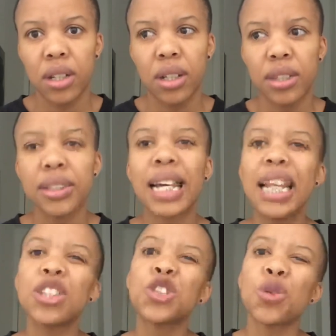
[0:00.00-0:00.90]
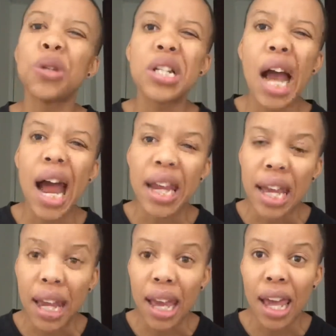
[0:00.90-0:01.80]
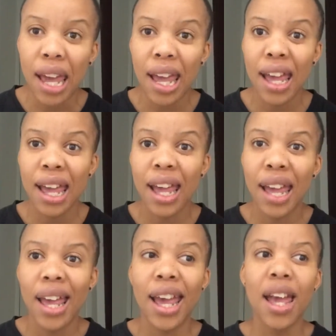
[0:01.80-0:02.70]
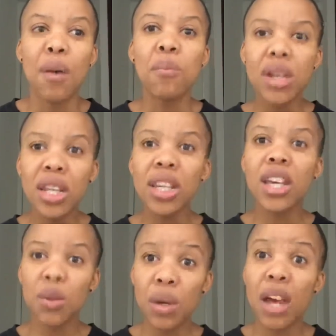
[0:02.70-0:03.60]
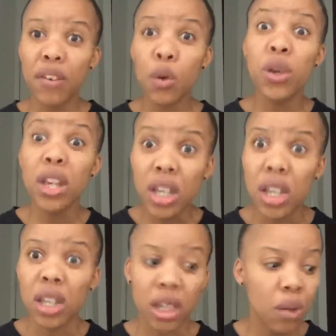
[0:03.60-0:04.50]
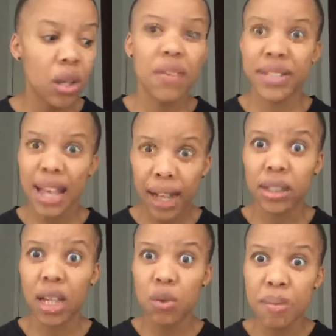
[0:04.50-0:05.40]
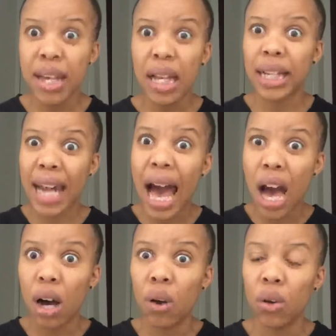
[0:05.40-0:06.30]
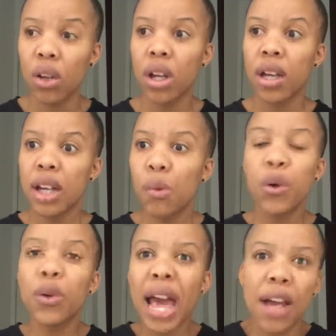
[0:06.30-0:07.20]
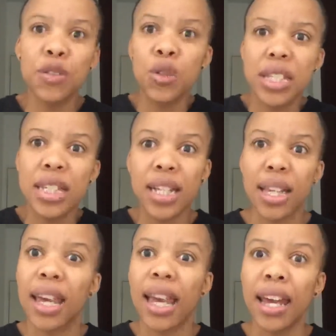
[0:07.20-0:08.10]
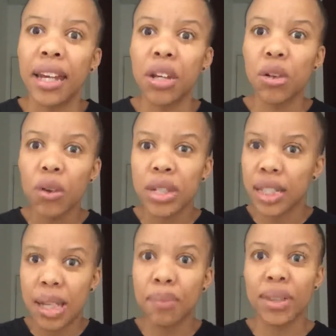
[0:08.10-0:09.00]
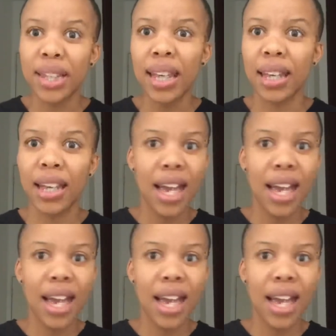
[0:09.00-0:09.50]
Ngicela sitshontshane ke. Meaning, can we have a quickie? Can we have sex? Can we make it now? We don't have to see each other again. You know, that type of thing.